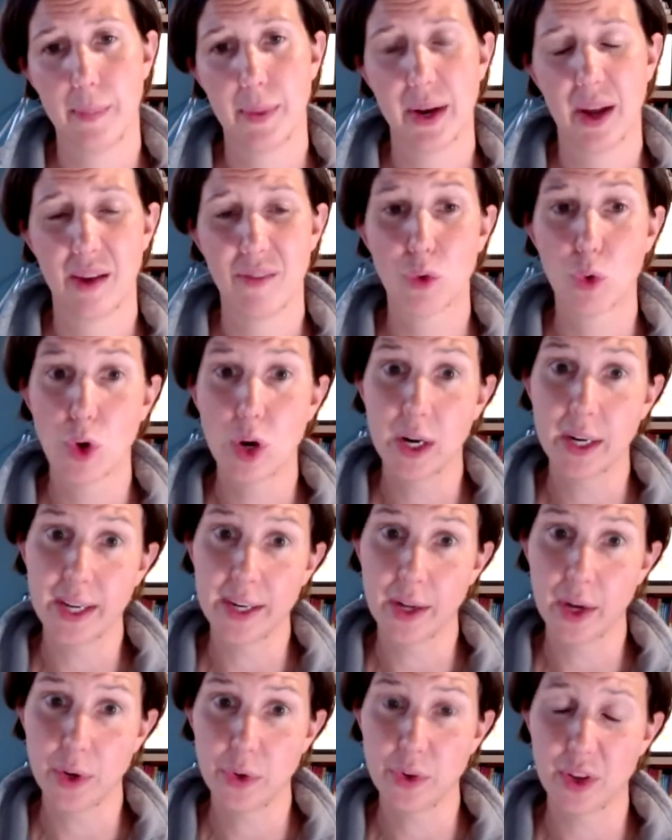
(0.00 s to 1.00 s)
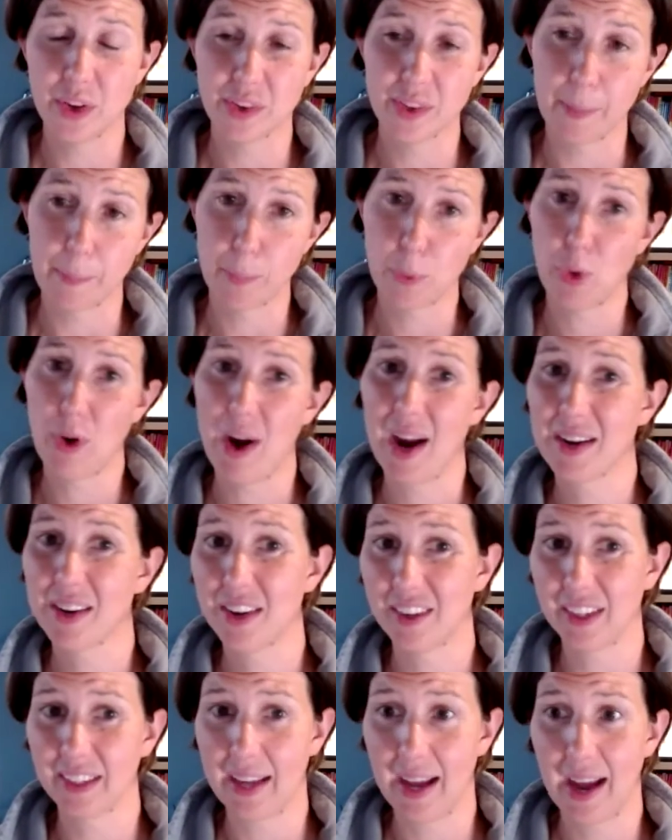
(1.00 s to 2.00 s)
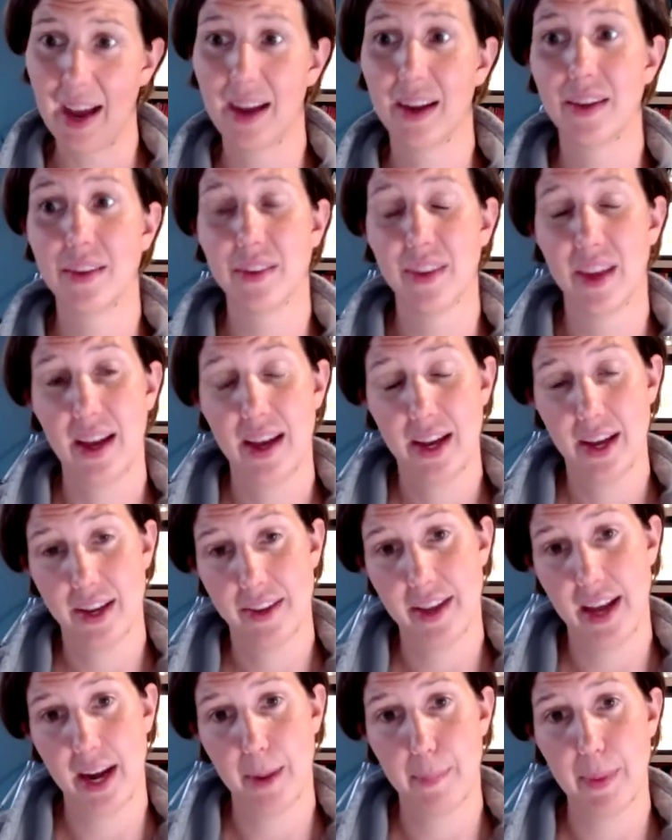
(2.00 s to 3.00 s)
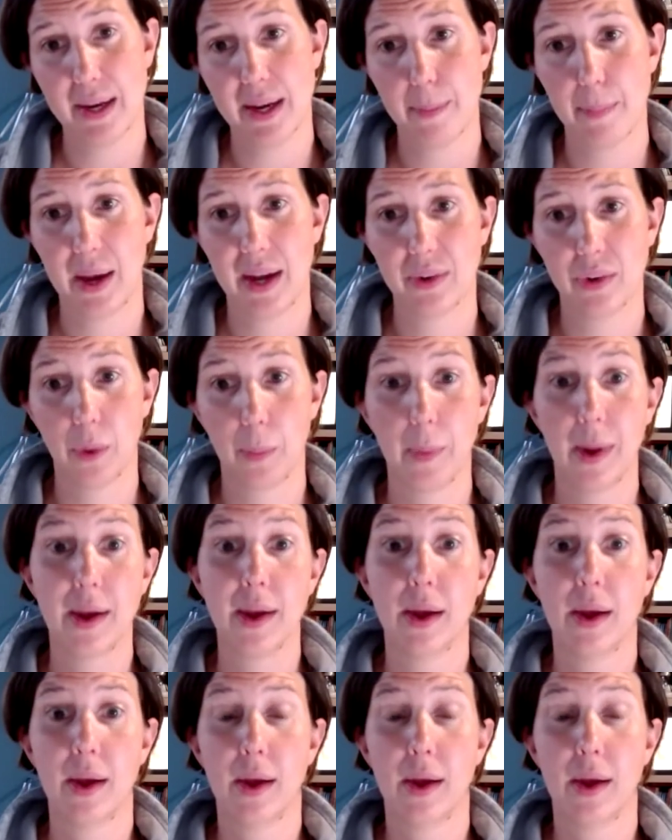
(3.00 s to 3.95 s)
And I've really noticed that practicing that has had a big impact on